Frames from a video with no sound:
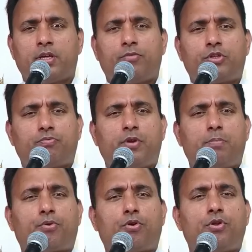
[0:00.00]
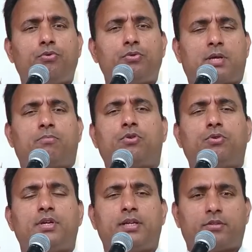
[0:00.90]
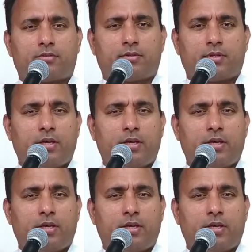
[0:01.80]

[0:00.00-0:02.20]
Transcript: which will produce some goodness.